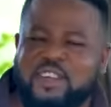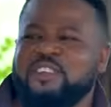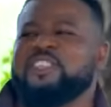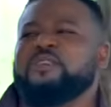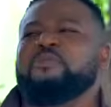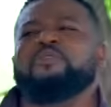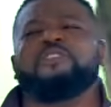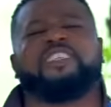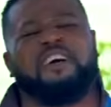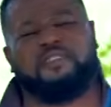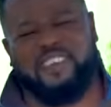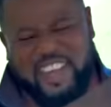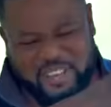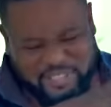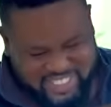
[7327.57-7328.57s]
She wouldn't have
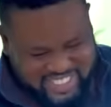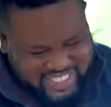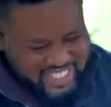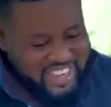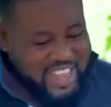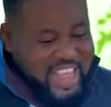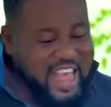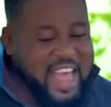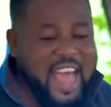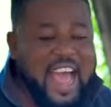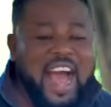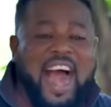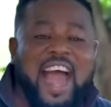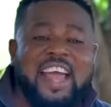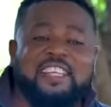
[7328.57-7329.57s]
left. See,
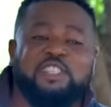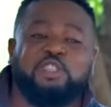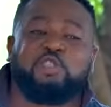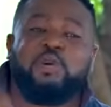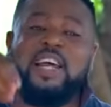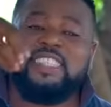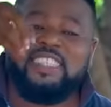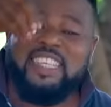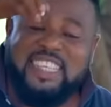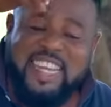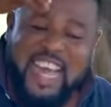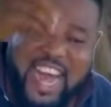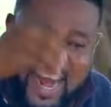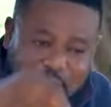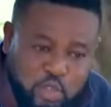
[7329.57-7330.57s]
I threatened
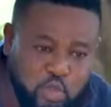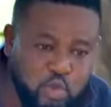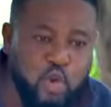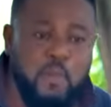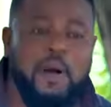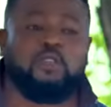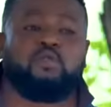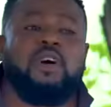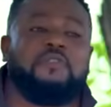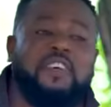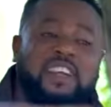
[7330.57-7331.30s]
her to go back to her